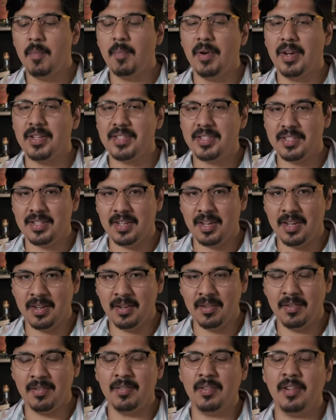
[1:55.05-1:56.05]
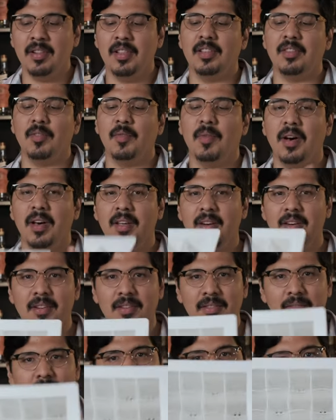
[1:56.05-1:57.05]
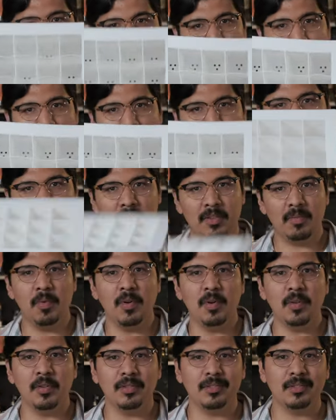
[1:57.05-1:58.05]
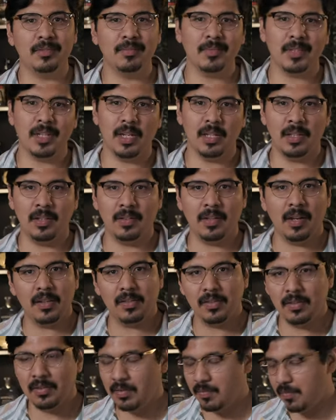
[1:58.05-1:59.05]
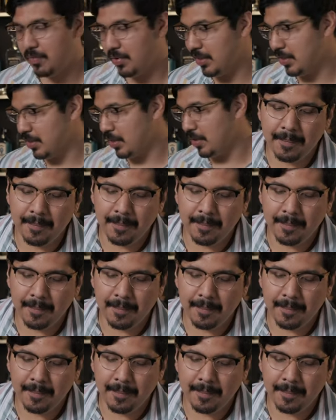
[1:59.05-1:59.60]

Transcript: press it down, let the water fill up these molds, and then toss it in the freezer.